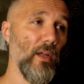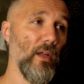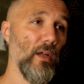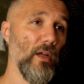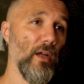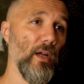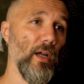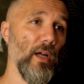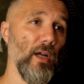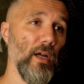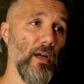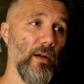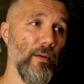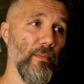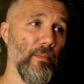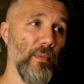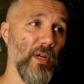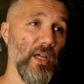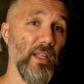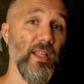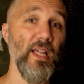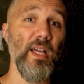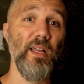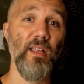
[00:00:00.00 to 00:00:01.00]
and
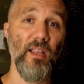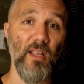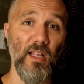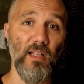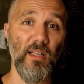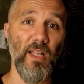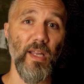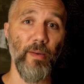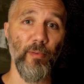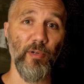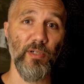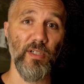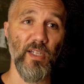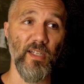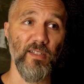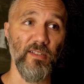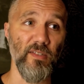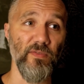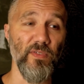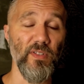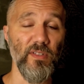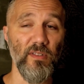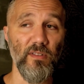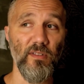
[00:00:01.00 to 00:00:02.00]
that can get labor
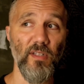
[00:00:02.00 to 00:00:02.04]
intensive.